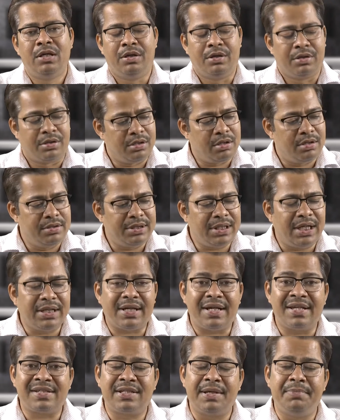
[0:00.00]
Now, in that
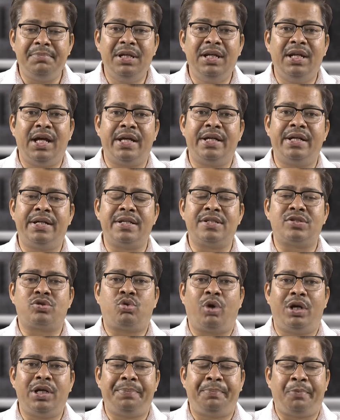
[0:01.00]
assembly line, it is
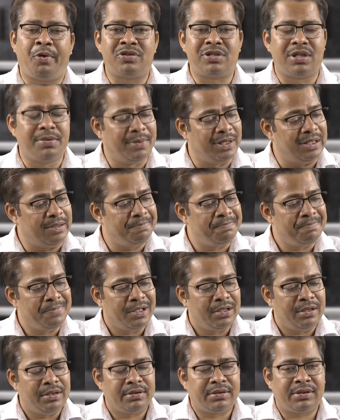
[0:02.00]
quite possible
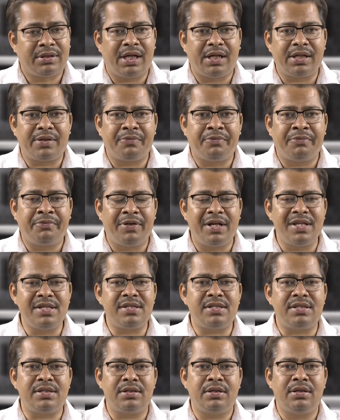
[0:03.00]
that
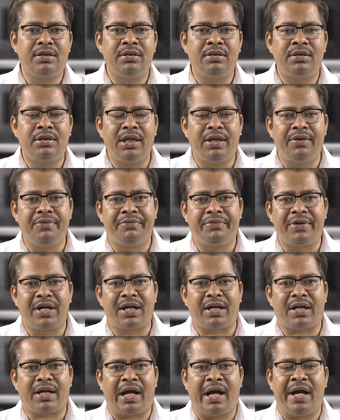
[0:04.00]
once the
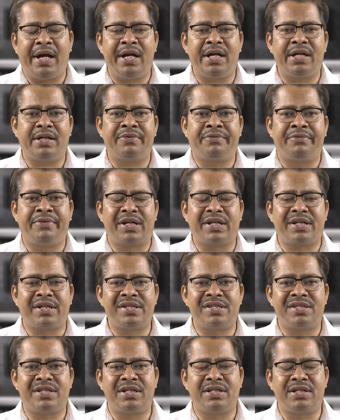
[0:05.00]
work at
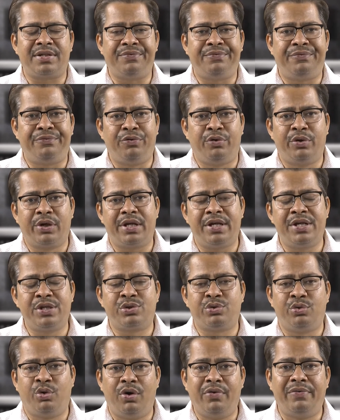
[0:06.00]
workstation 4
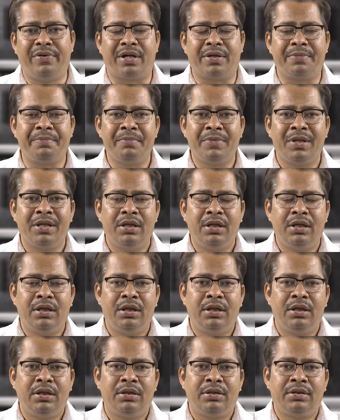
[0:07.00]
is over,
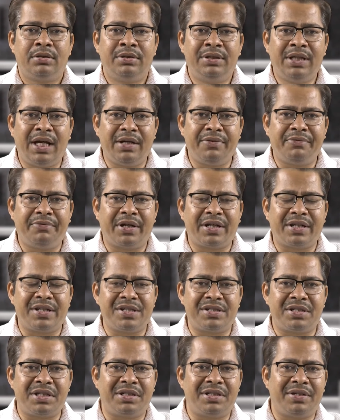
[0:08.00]
then
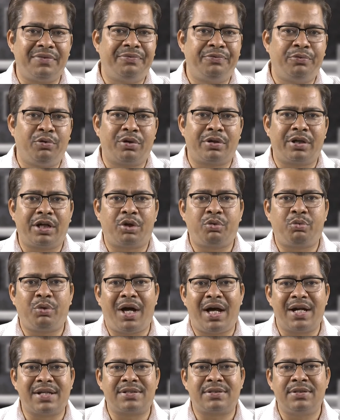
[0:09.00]
workstation 4
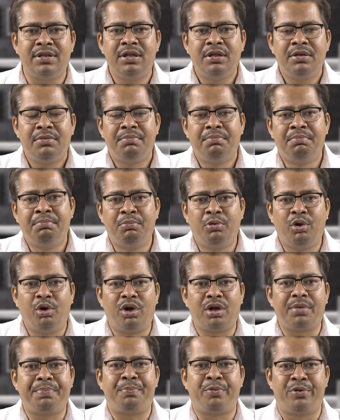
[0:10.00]
requires
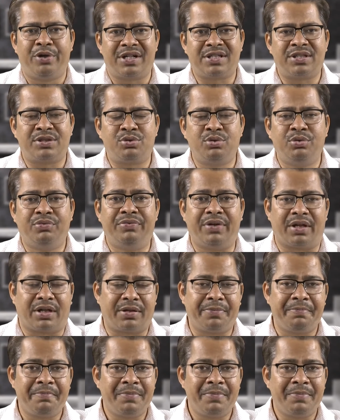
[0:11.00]
more products to work